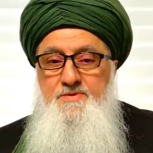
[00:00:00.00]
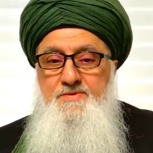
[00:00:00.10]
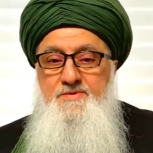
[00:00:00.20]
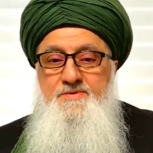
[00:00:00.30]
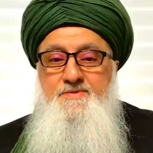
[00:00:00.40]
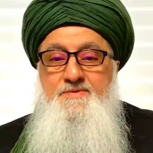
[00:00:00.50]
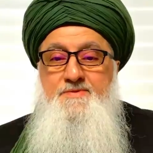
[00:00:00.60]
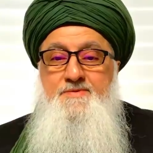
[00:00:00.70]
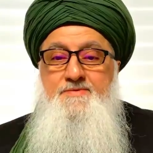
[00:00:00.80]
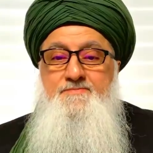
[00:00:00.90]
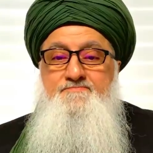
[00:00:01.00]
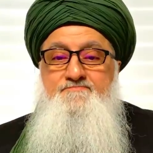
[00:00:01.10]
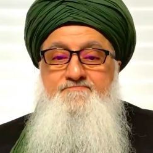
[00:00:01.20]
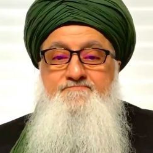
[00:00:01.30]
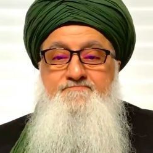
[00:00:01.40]

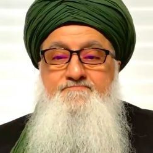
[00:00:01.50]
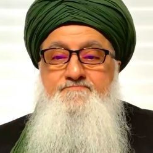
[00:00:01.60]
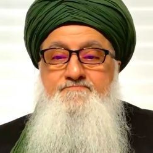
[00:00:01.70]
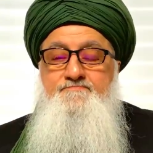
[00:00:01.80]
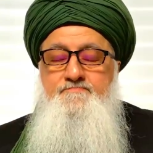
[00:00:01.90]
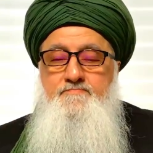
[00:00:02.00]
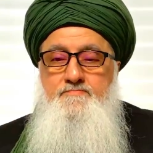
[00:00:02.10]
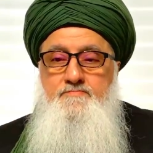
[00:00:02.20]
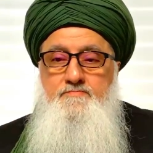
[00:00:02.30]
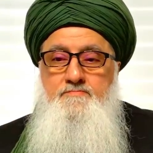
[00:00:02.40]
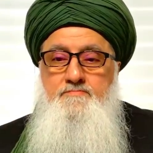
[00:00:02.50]
[no speech]